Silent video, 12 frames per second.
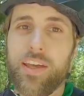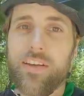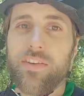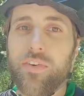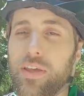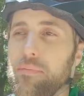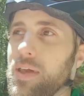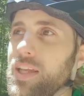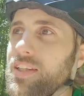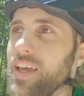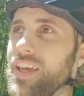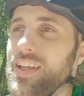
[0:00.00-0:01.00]
that don't get
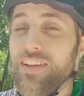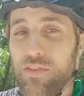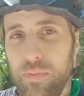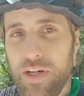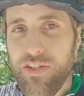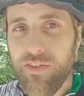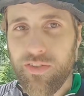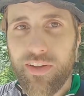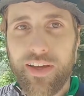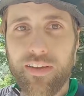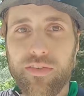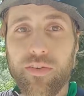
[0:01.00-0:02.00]
maintained as much as,
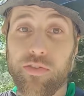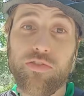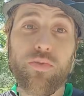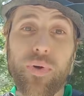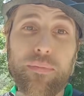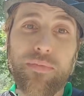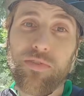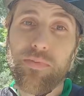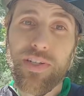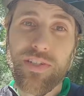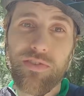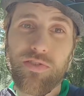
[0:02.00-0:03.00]
or swept as
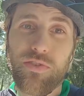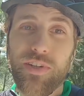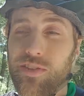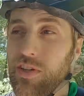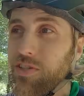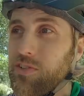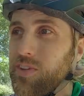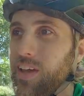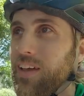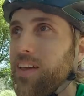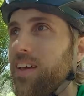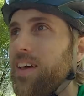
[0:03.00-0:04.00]
much as streets, I should
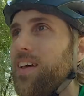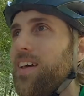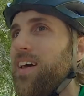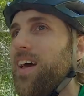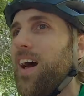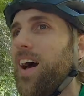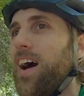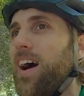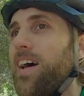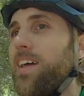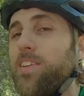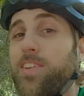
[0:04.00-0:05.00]
say.
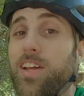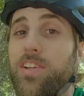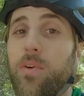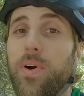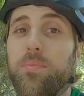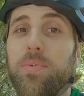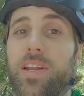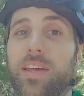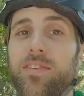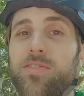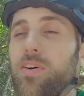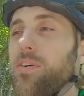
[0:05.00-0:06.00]
It's actually quite
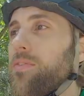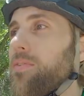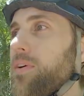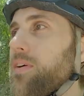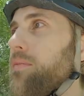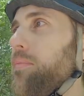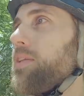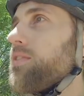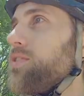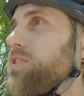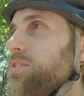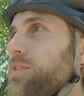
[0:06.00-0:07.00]
pretty. So for a month
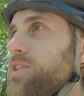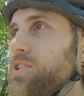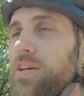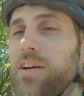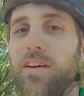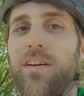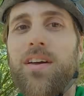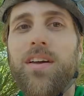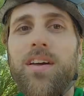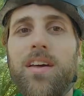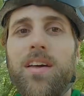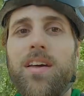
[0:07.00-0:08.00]
or two each year,
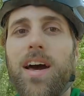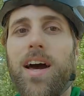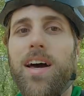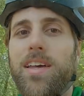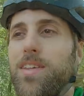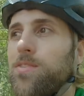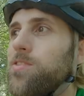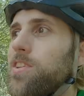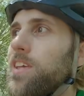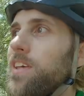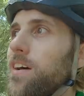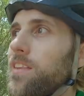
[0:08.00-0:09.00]
you
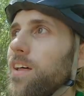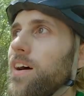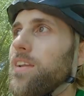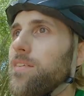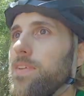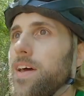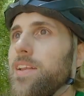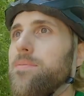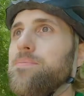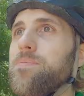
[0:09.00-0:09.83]
see a lot of that.